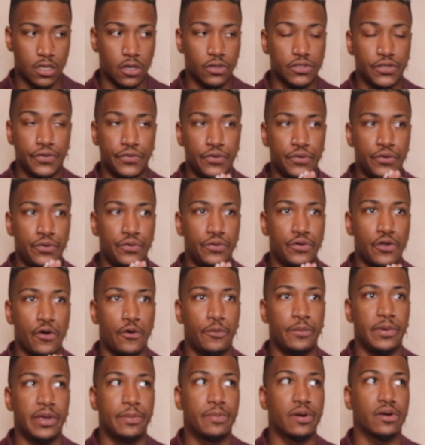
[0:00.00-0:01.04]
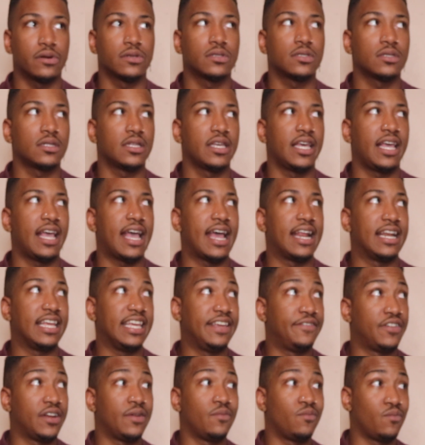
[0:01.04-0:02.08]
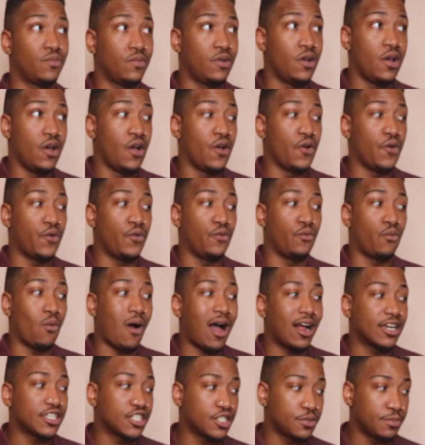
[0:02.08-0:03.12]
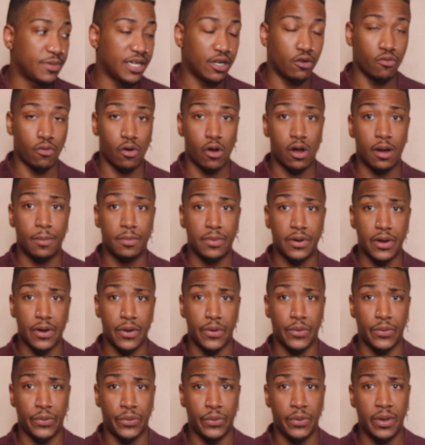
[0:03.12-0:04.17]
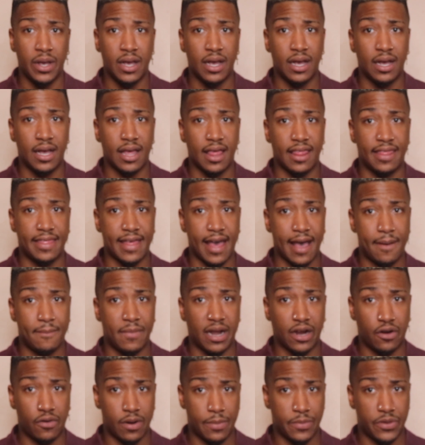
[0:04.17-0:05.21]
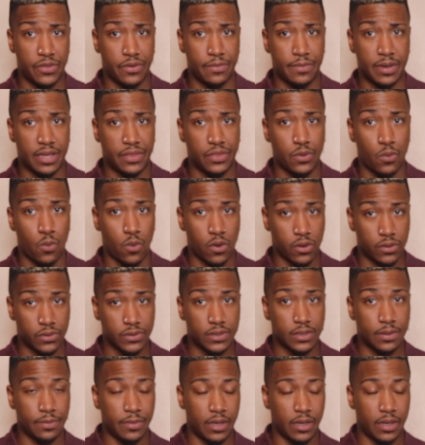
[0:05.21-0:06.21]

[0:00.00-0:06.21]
Those of you who know me personally and even who've watched me grow up know that my grandmother meant the world to